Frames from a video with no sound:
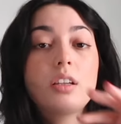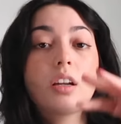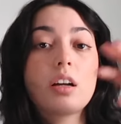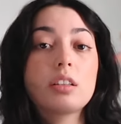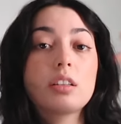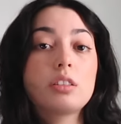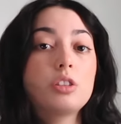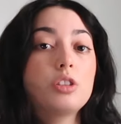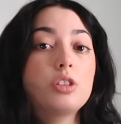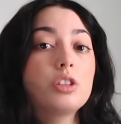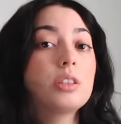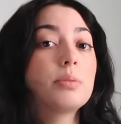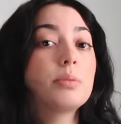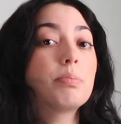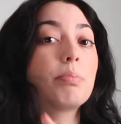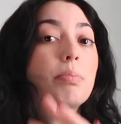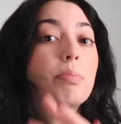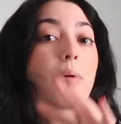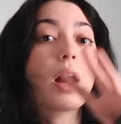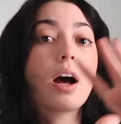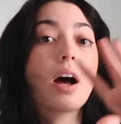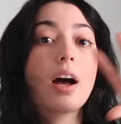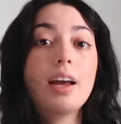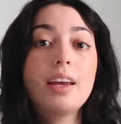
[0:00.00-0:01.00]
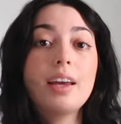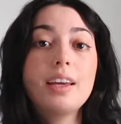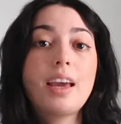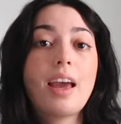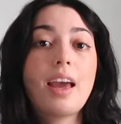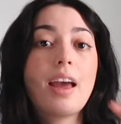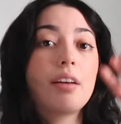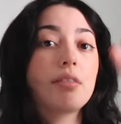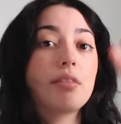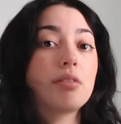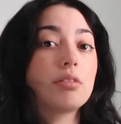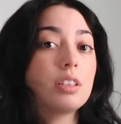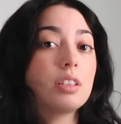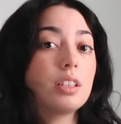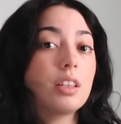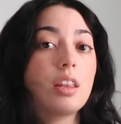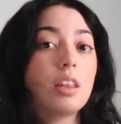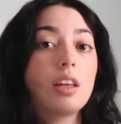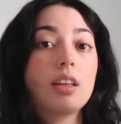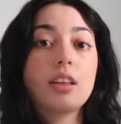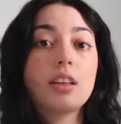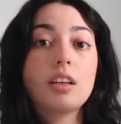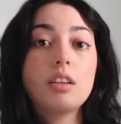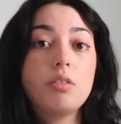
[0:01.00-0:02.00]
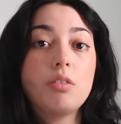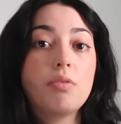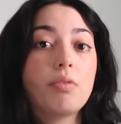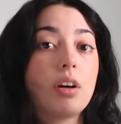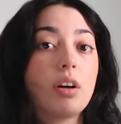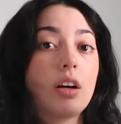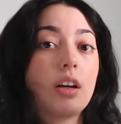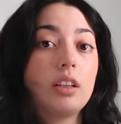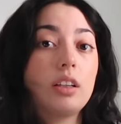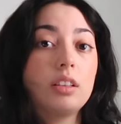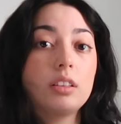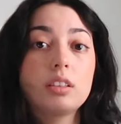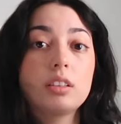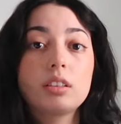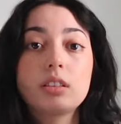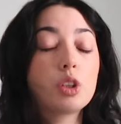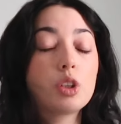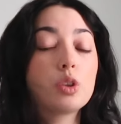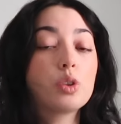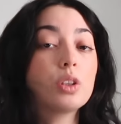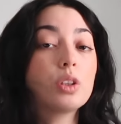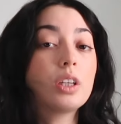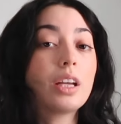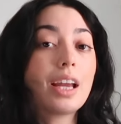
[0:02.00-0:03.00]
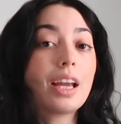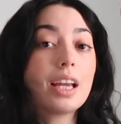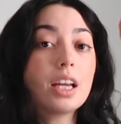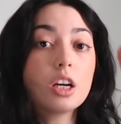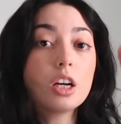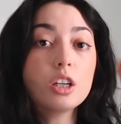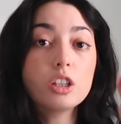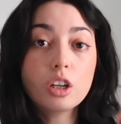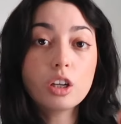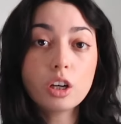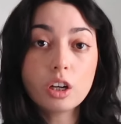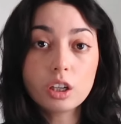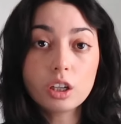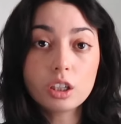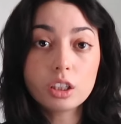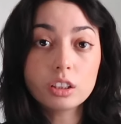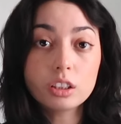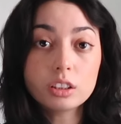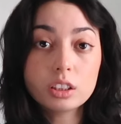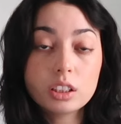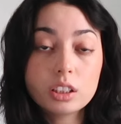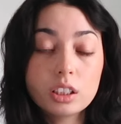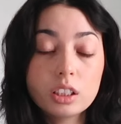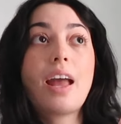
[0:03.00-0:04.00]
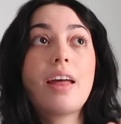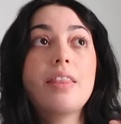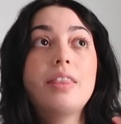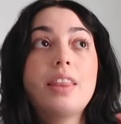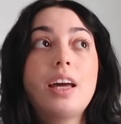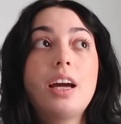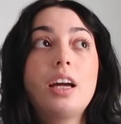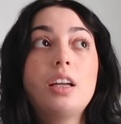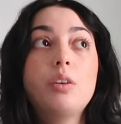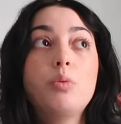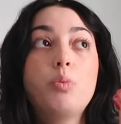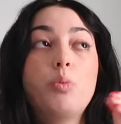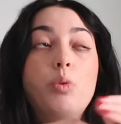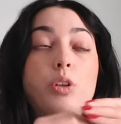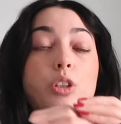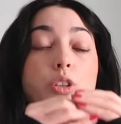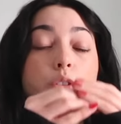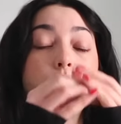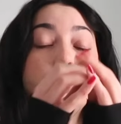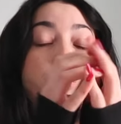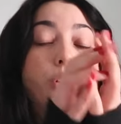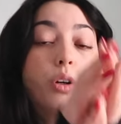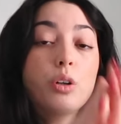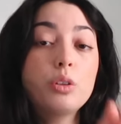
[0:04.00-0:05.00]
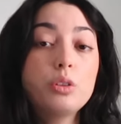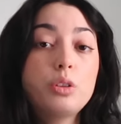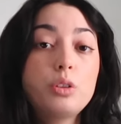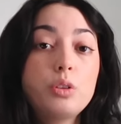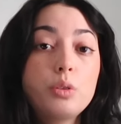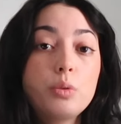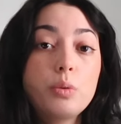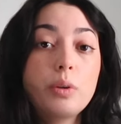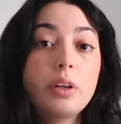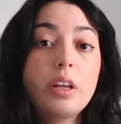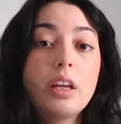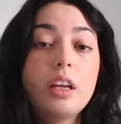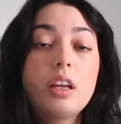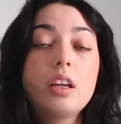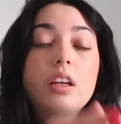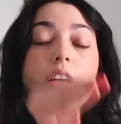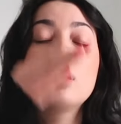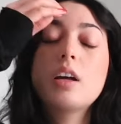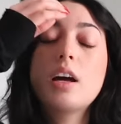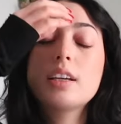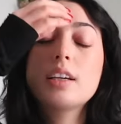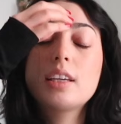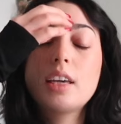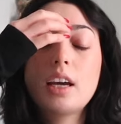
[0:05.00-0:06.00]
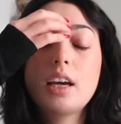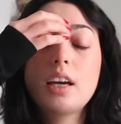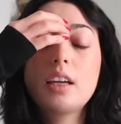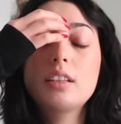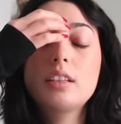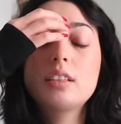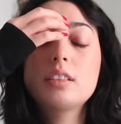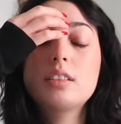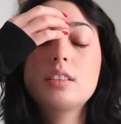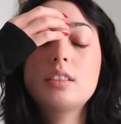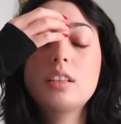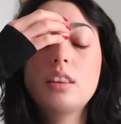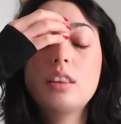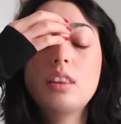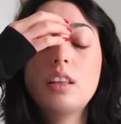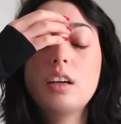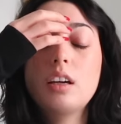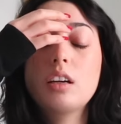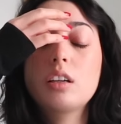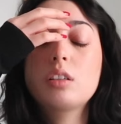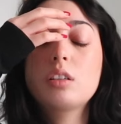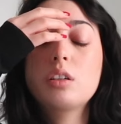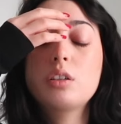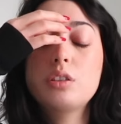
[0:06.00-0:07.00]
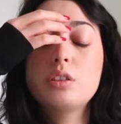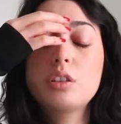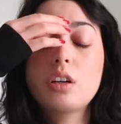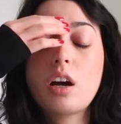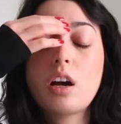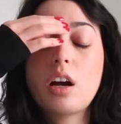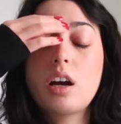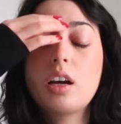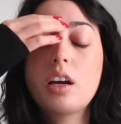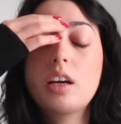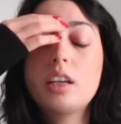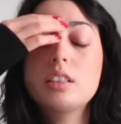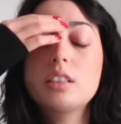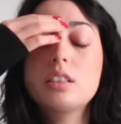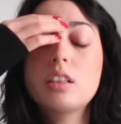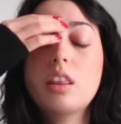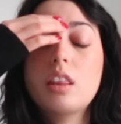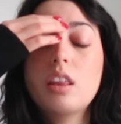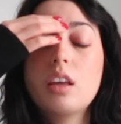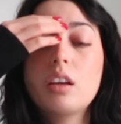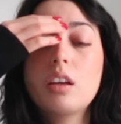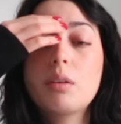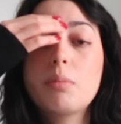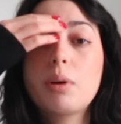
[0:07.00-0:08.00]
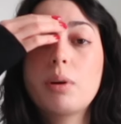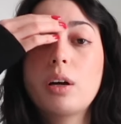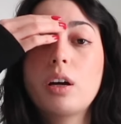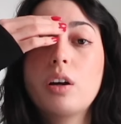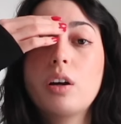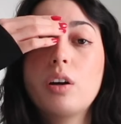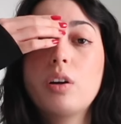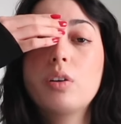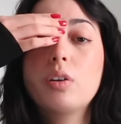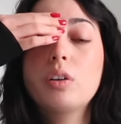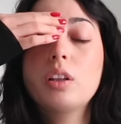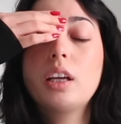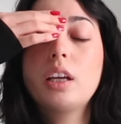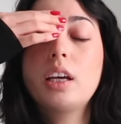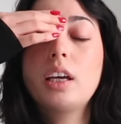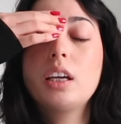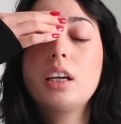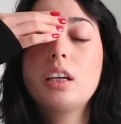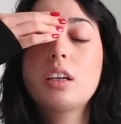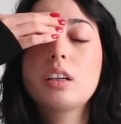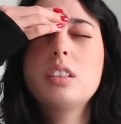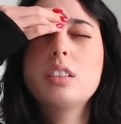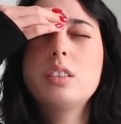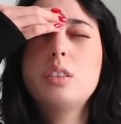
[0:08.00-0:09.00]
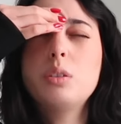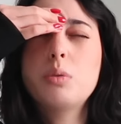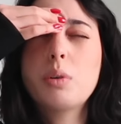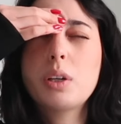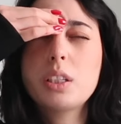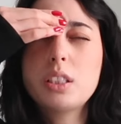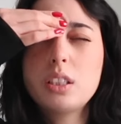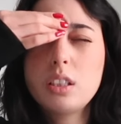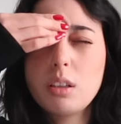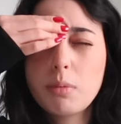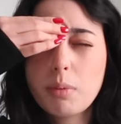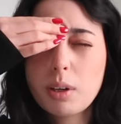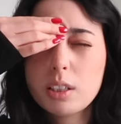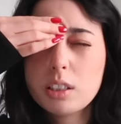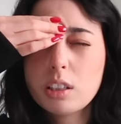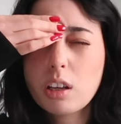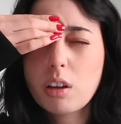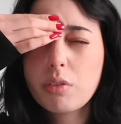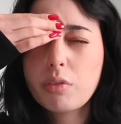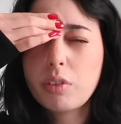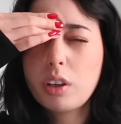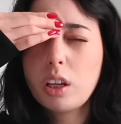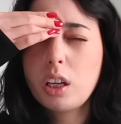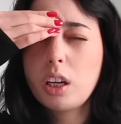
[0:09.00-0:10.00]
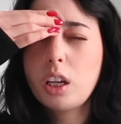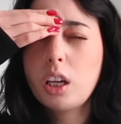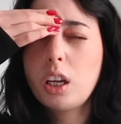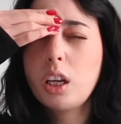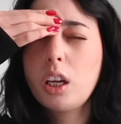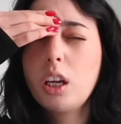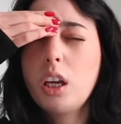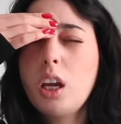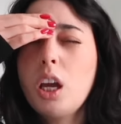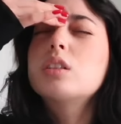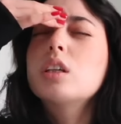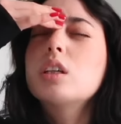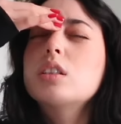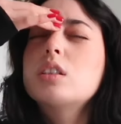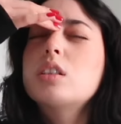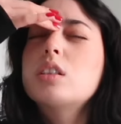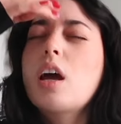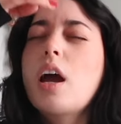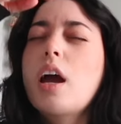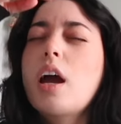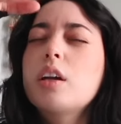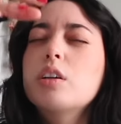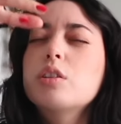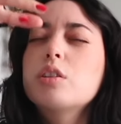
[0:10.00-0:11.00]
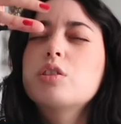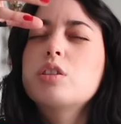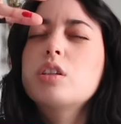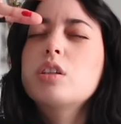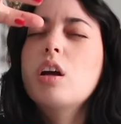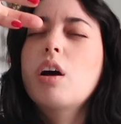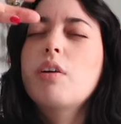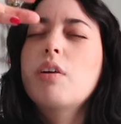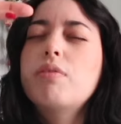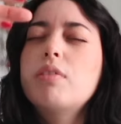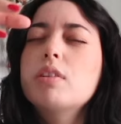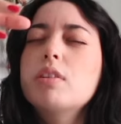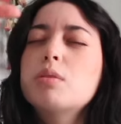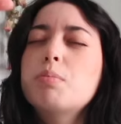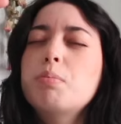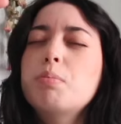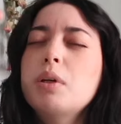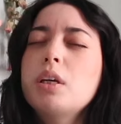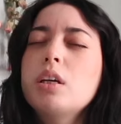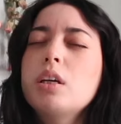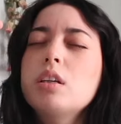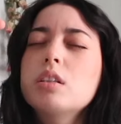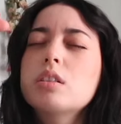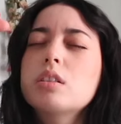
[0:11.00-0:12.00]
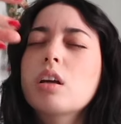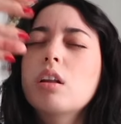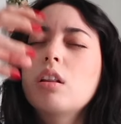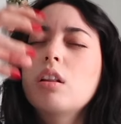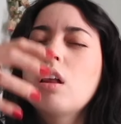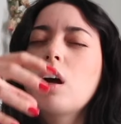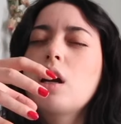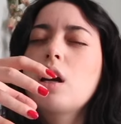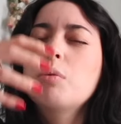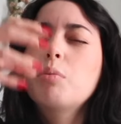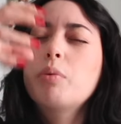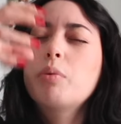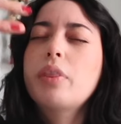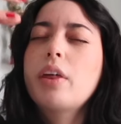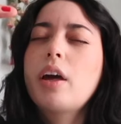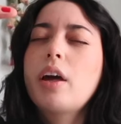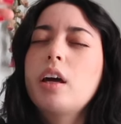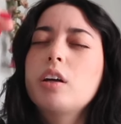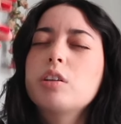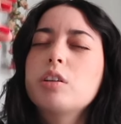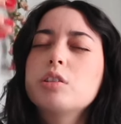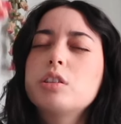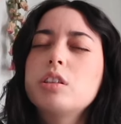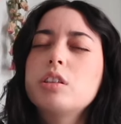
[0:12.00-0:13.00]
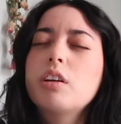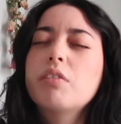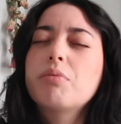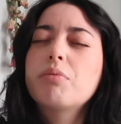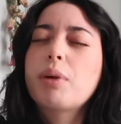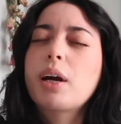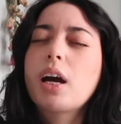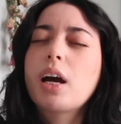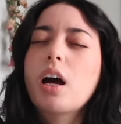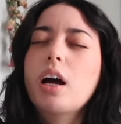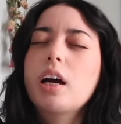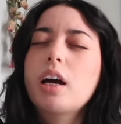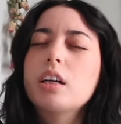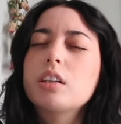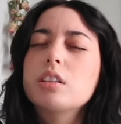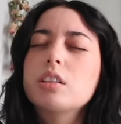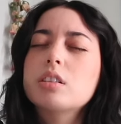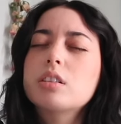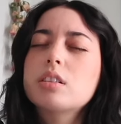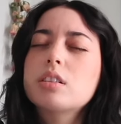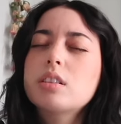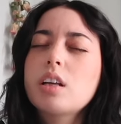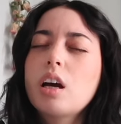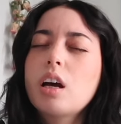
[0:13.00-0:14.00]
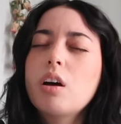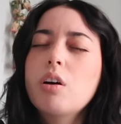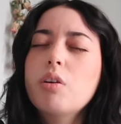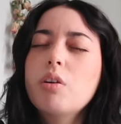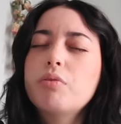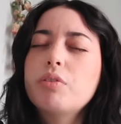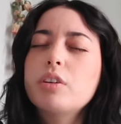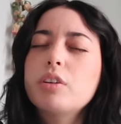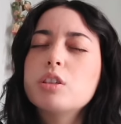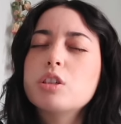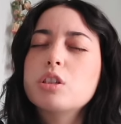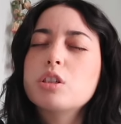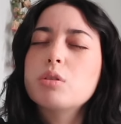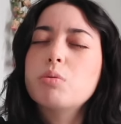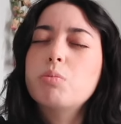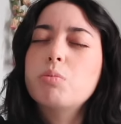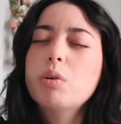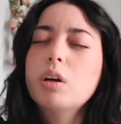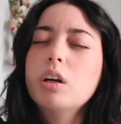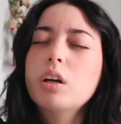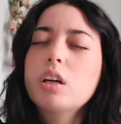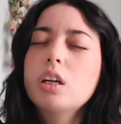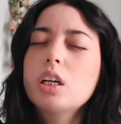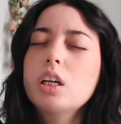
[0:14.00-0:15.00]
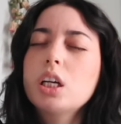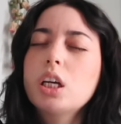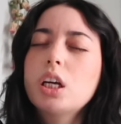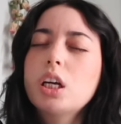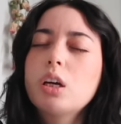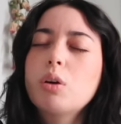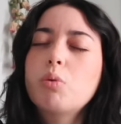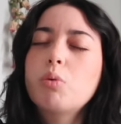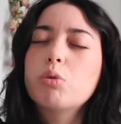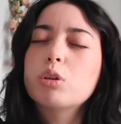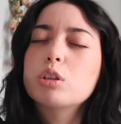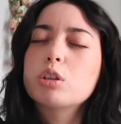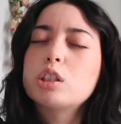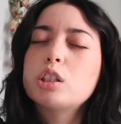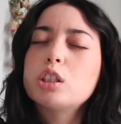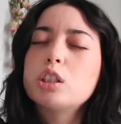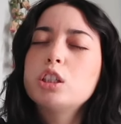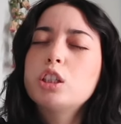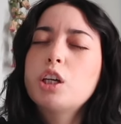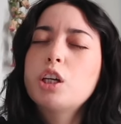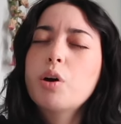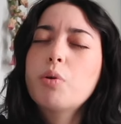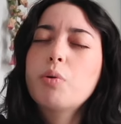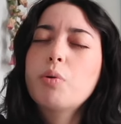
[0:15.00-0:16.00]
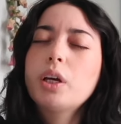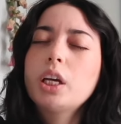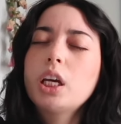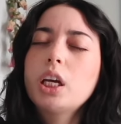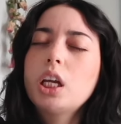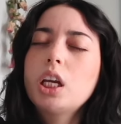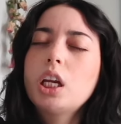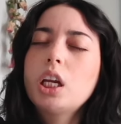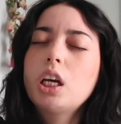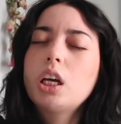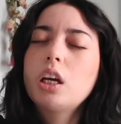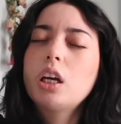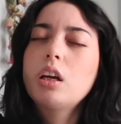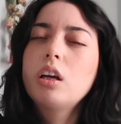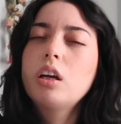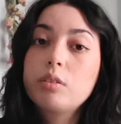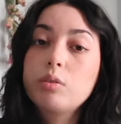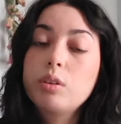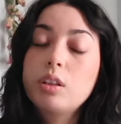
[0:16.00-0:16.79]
not to just buy everything that you find, create a cart, and then when you go to it, again, sit there, close your eyes, think about like, do I see myself in it? Does the energy of this piece align with the energy of my higher self? Is she wearing it? Where is she going in it?